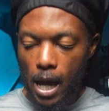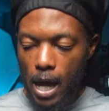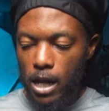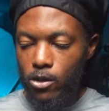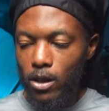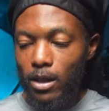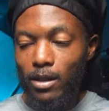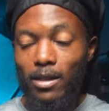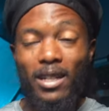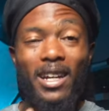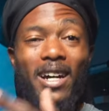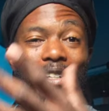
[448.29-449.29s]
As you can
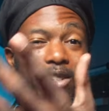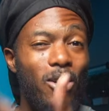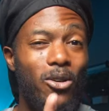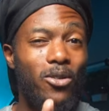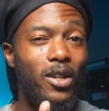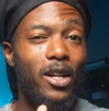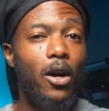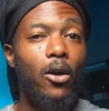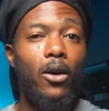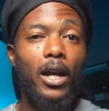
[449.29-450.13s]
see, I turned it on.